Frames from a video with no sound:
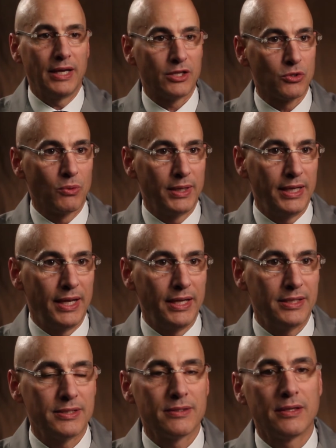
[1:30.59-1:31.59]
At
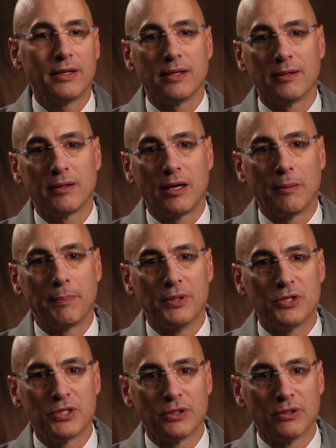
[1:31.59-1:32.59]
28, up
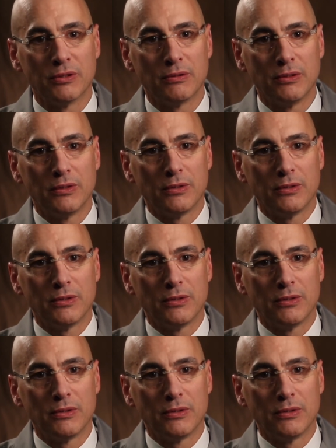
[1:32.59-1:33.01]
until